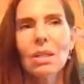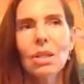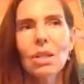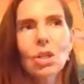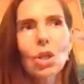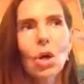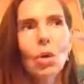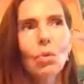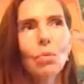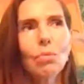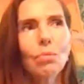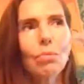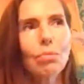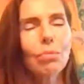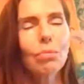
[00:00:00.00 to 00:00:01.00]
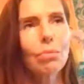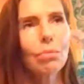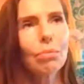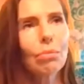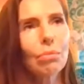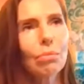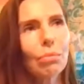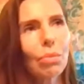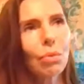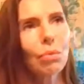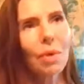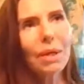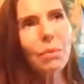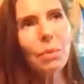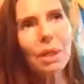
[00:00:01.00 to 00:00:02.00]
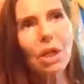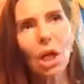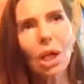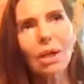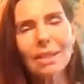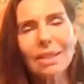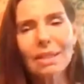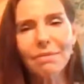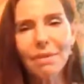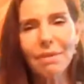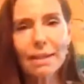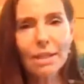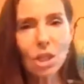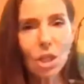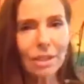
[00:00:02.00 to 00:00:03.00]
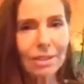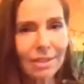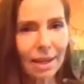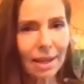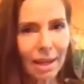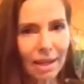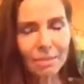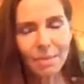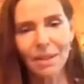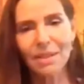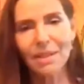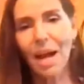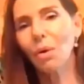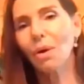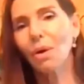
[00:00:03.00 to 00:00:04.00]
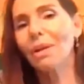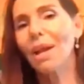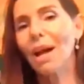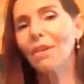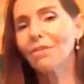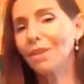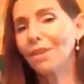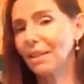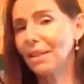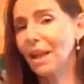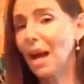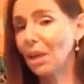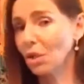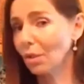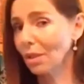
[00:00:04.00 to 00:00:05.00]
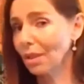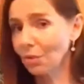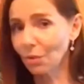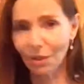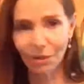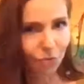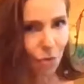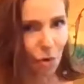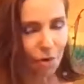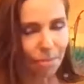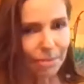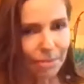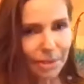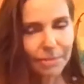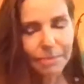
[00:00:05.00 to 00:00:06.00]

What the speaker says: So when we cultivate contentment, our life gets actually transformed.